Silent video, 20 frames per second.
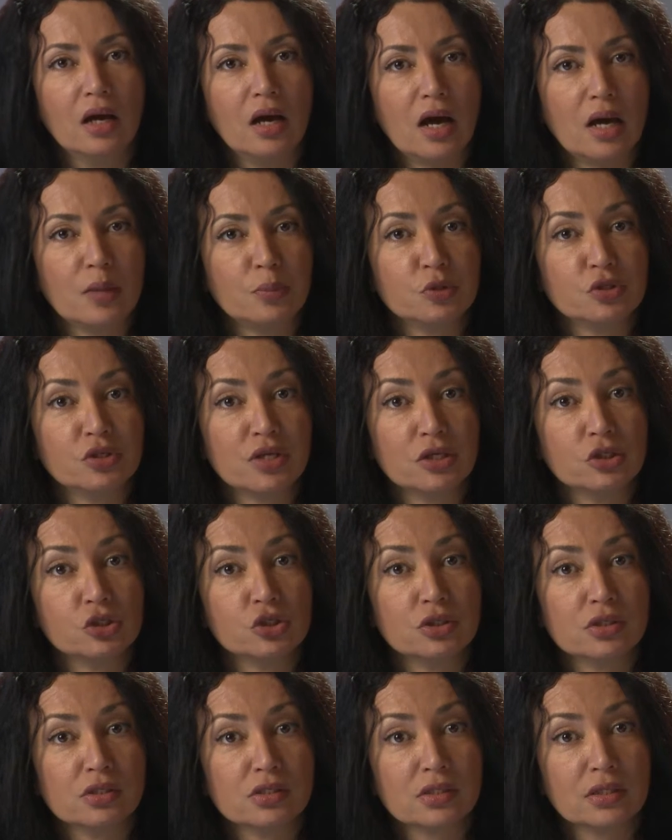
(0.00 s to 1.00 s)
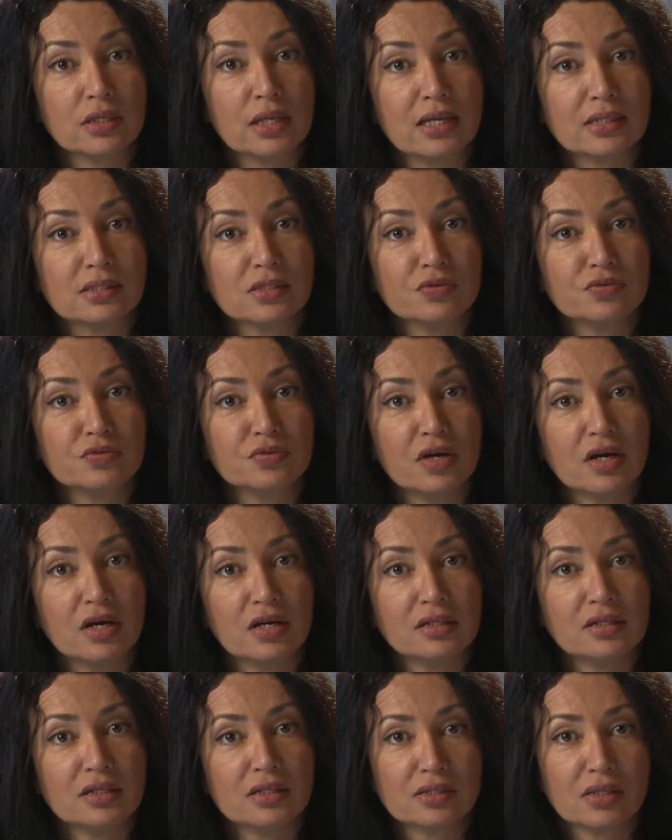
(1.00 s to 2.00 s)
Hypertension is
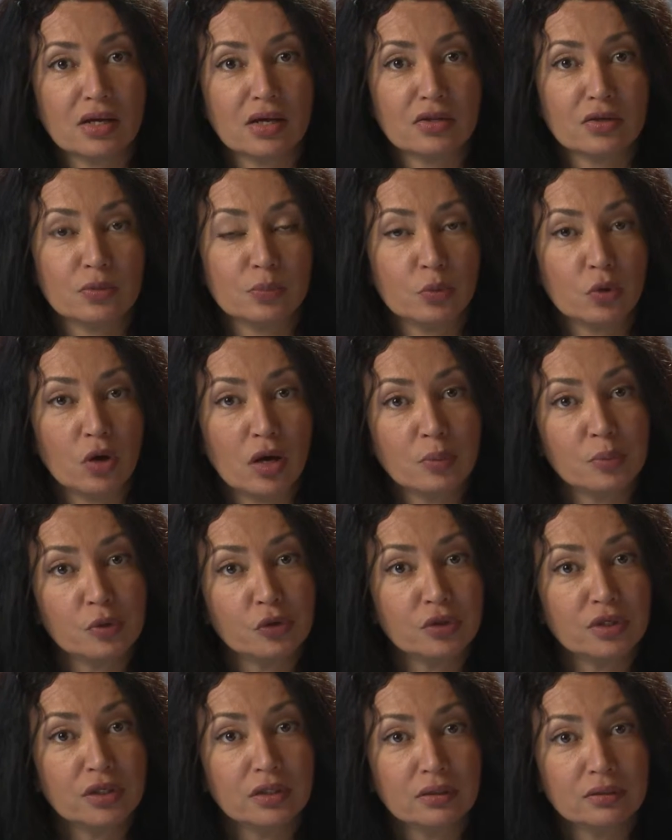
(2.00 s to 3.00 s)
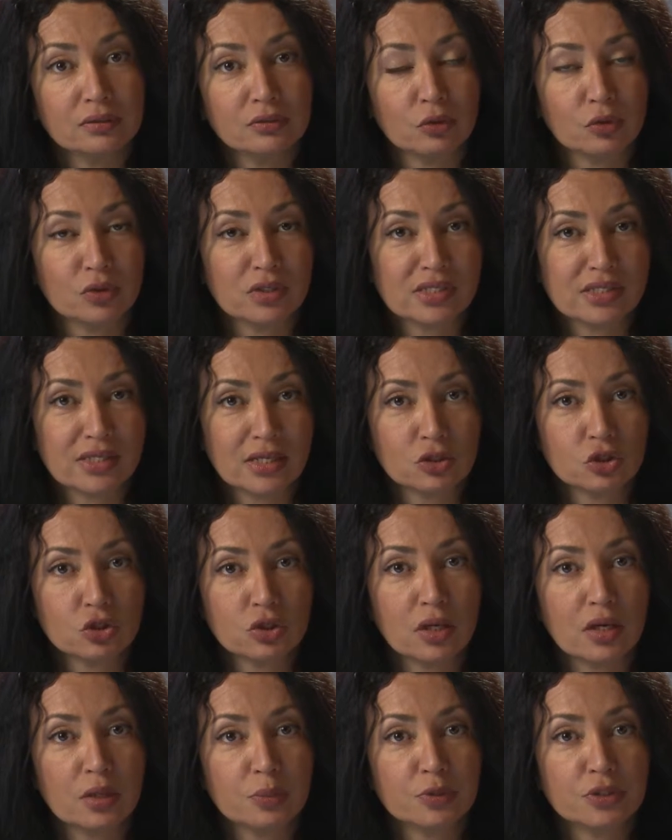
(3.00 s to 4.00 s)
classified as either primary or
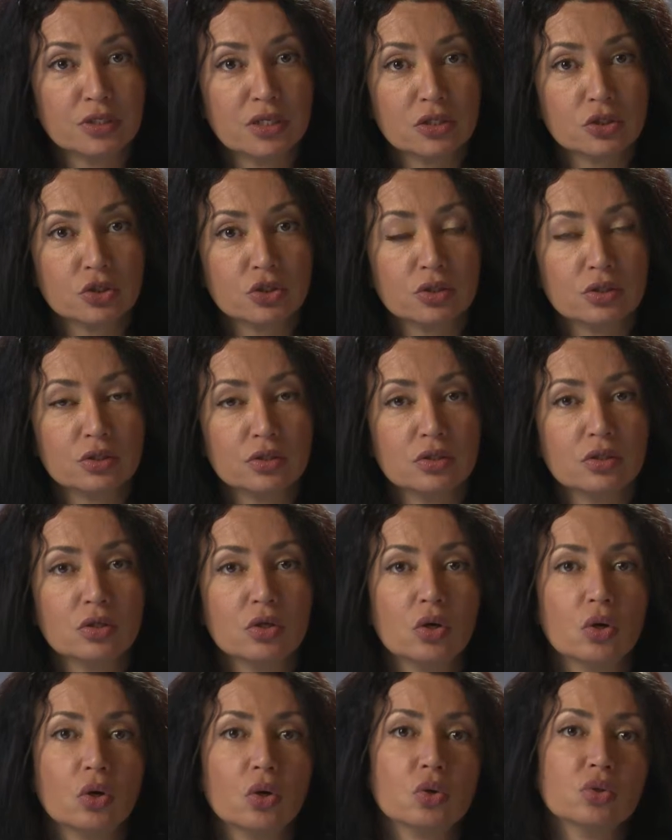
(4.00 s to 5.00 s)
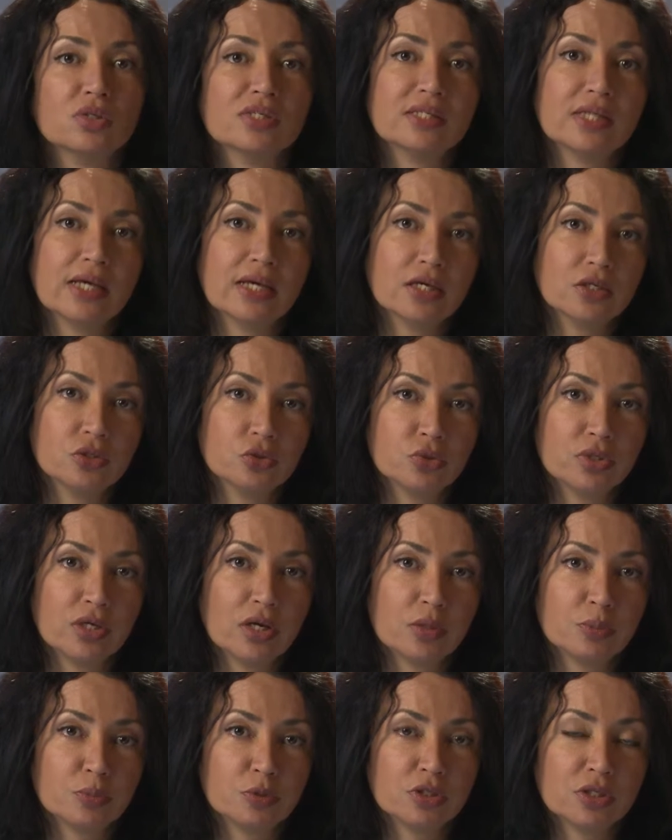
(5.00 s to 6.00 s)
essential hypertension or secondary
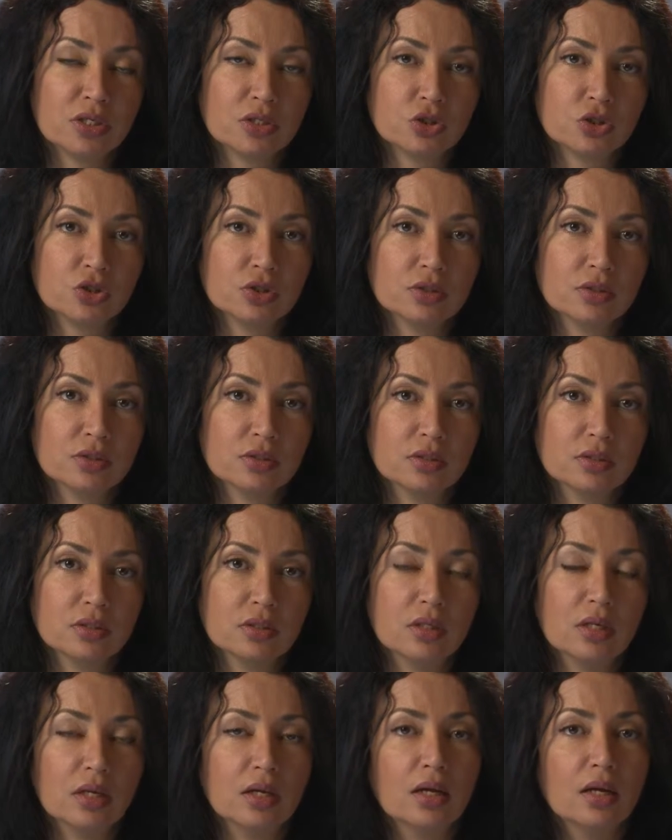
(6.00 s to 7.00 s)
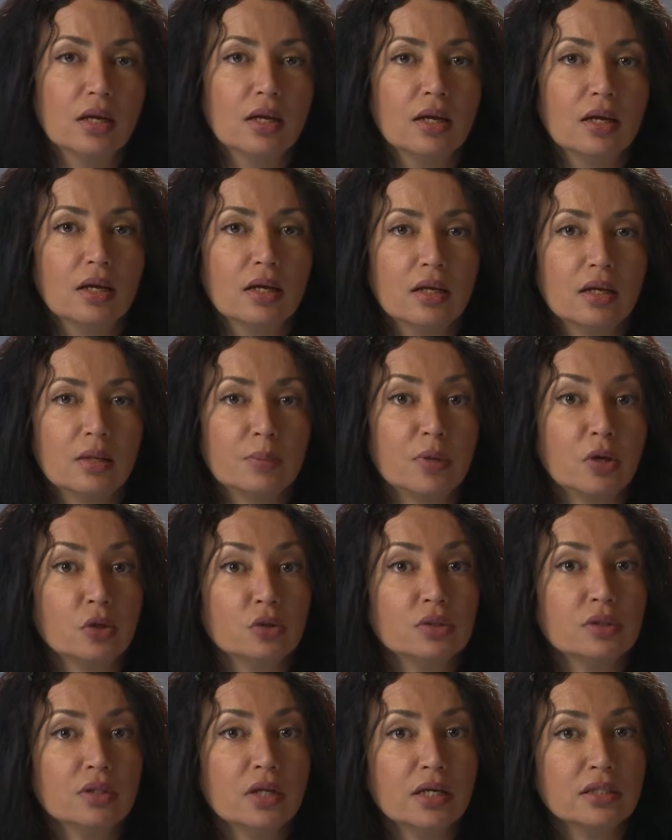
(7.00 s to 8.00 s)
hypertension.
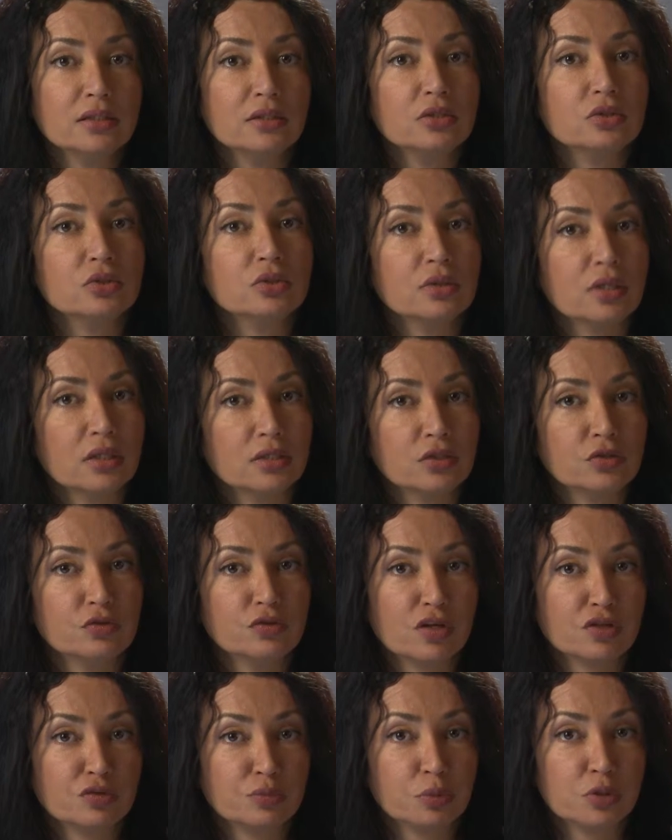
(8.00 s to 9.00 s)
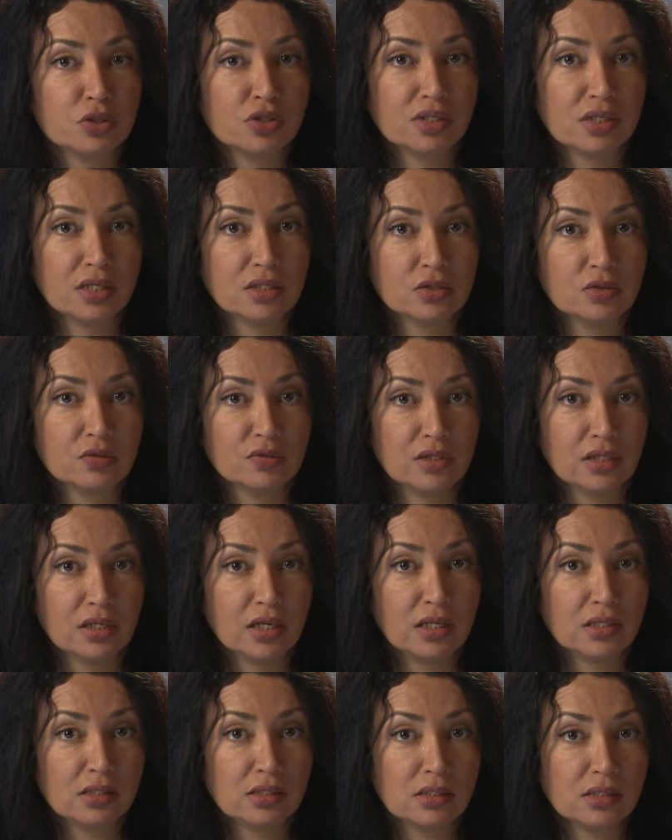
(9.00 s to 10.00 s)
About 90 to 95% of the
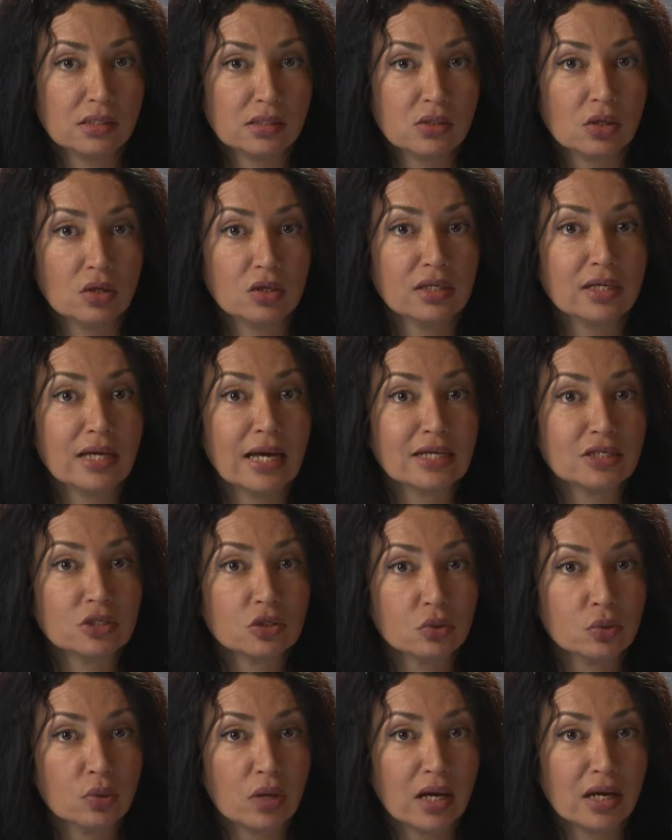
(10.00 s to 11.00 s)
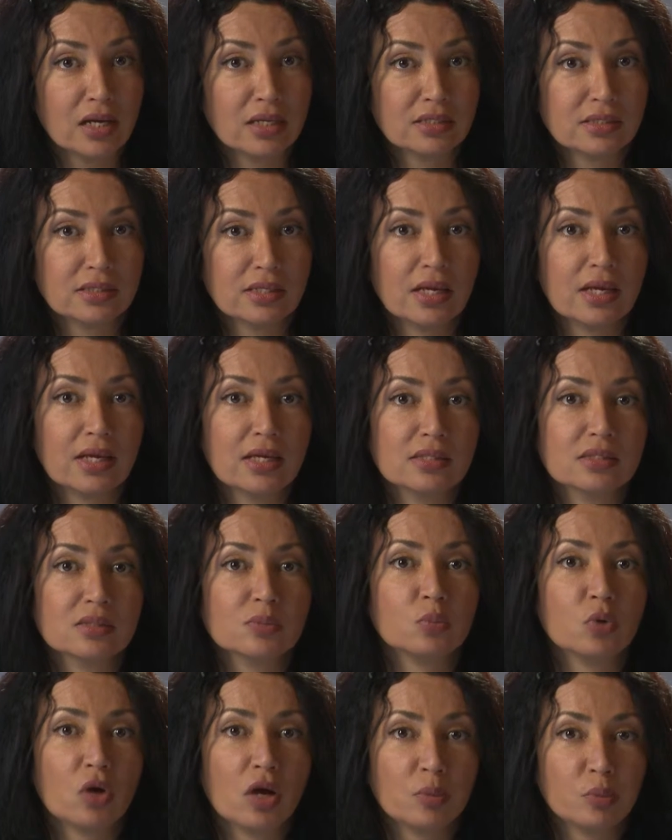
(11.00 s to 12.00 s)
cases are categorized as
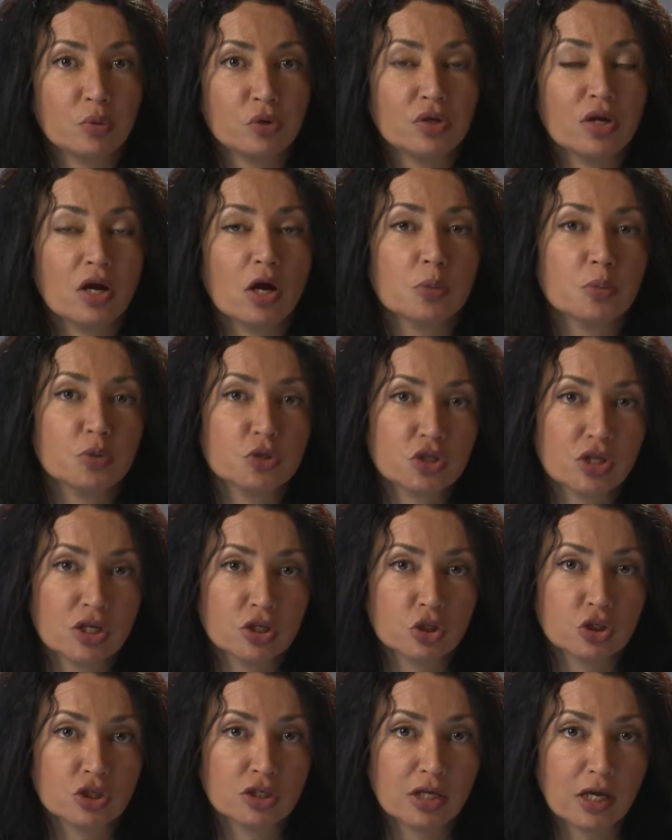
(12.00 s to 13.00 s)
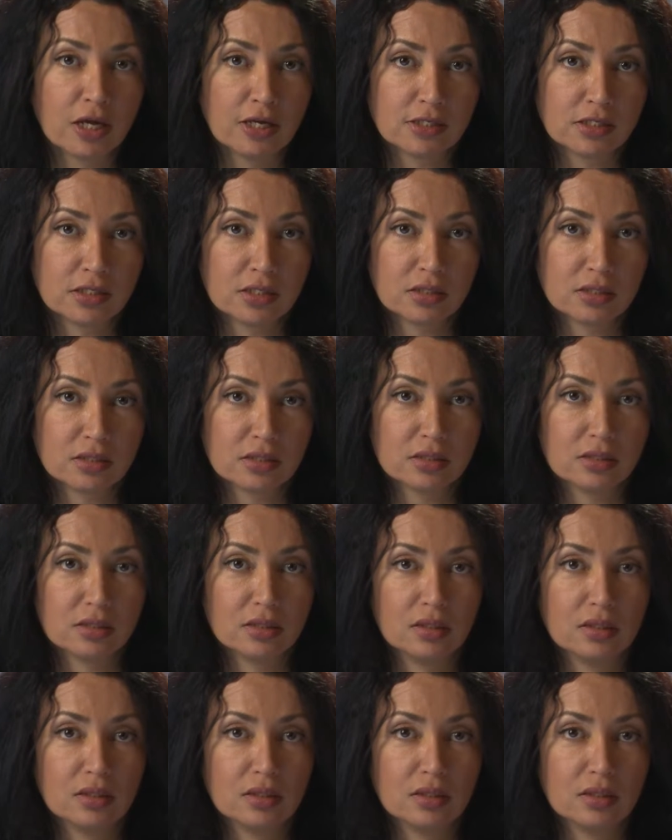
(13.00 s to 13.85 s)
primary hypertension cases.